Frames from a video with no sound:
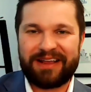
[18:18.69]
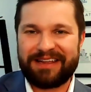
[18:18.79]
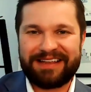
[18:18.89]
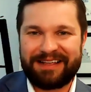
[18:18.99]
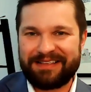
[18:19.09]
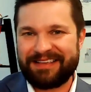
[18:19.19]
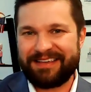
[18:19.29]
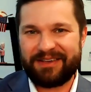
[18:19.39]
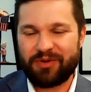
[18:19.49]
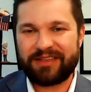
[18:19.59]
I
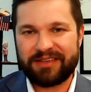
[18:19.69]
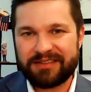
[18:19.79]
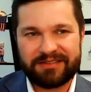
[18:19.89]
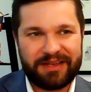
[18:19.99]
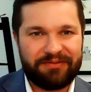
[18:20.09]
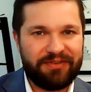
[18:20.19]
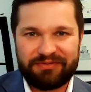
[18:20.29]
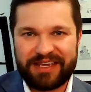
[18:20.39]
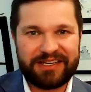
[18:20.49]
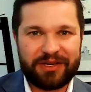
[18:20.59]
didn't, right. This is like
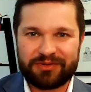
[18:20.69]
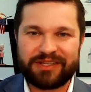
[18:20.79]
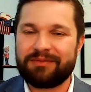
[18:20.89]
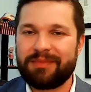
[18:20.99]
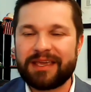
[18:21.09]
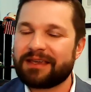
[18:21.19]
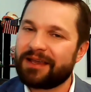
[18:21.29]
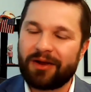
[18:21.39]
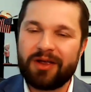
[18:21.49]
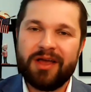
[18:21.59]
15 years in the making
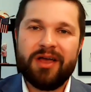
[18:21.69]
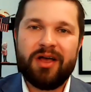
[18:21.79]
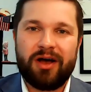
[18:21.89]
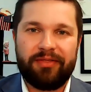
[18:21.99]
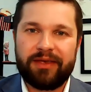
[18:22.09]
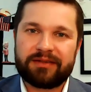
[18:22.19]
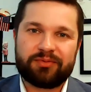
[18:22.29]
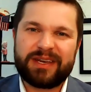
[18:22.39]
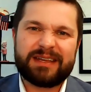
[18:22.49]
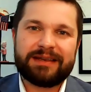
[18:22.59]
here on this.
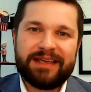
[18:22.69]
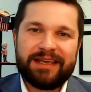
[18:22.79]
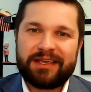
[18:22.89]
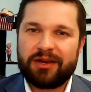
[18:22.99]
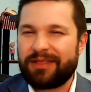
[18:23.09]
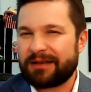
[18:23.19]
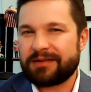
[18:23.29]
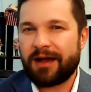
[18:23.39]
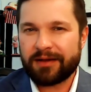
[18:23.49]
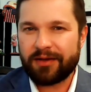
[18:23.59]
We didn't, that
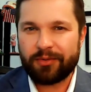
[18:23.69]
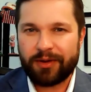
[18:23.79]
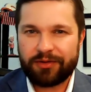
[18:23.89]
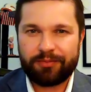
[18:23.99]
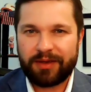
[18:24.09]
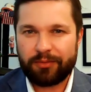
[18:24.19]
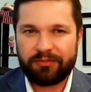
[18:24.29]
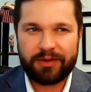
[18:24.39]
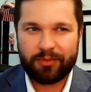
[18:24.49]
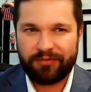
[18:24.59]
taco recipe
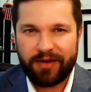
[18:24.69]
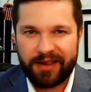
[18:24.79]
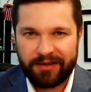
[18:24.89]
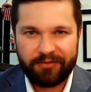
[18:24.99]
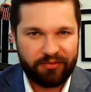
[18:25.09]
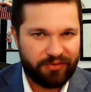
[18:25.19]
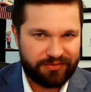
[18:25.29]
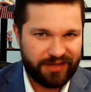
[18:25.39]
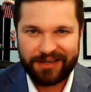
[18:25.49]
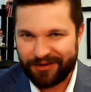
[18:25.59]
we've been refining for
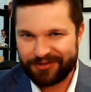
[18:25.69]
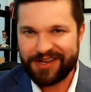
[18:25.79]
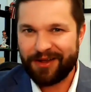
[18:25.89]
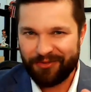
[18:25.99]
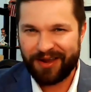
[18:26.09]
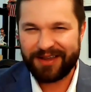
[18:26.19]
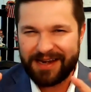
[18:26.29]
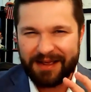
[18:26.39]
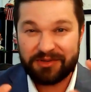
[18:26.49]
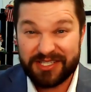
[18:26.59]
15 years now, right?
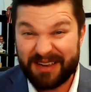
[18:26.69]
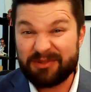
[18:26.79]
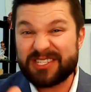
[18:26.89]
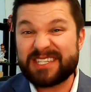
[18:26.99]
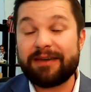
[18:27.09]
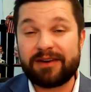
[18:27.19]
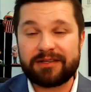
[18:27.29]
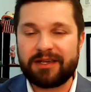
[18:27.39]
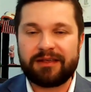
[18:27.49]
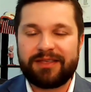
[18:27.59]
And I'm just giving
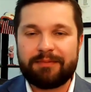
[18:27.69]
it to you.